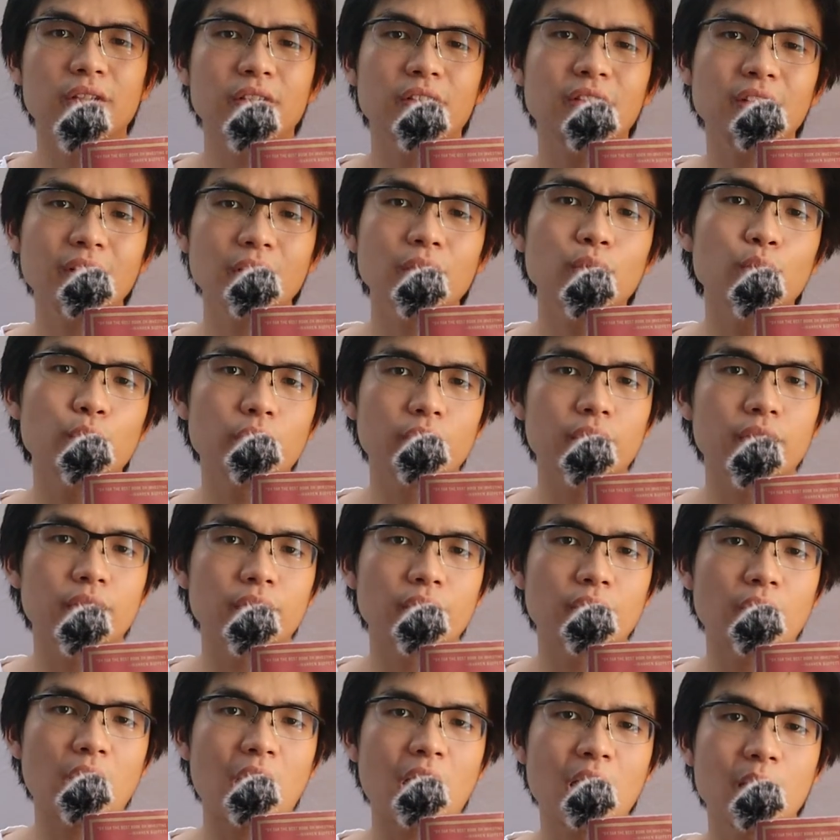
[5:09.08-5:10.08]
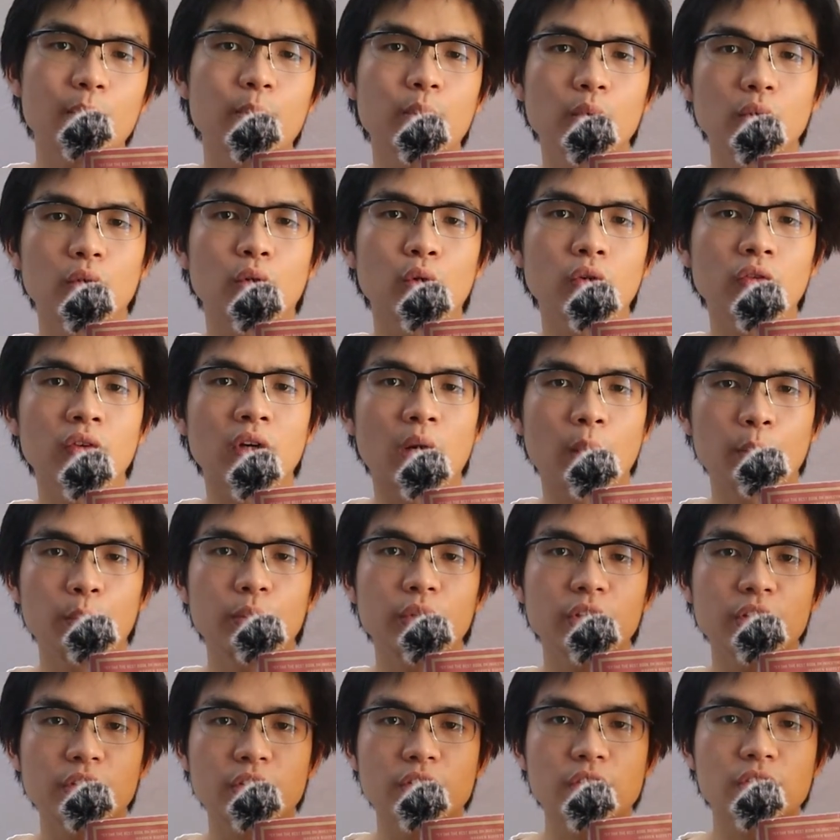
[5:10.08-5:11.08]
thing with hyper-growth
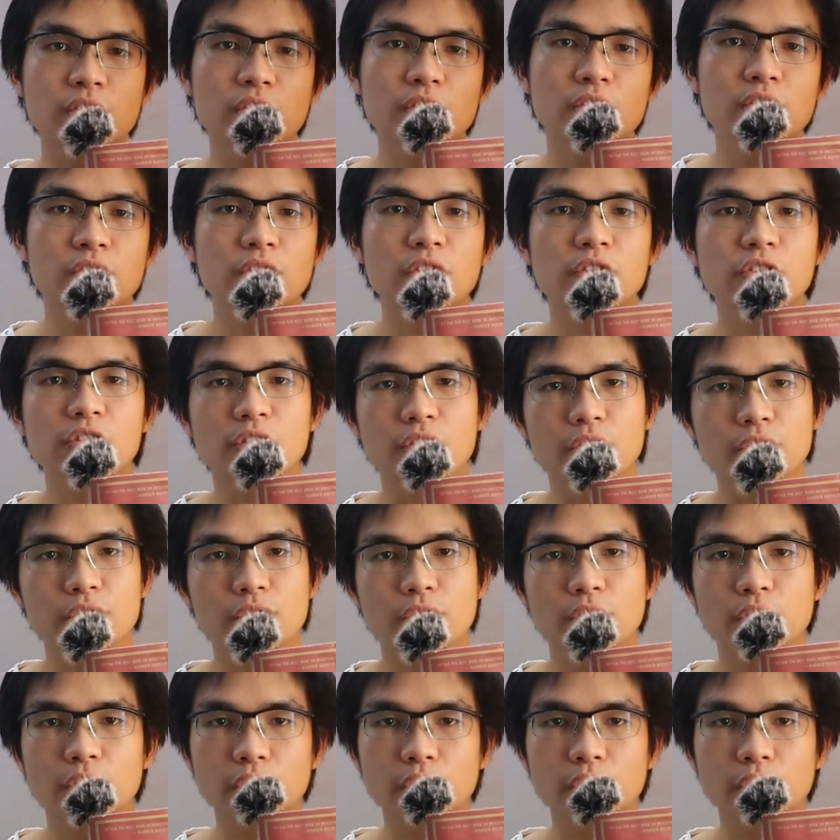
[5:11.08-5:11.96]
companies such as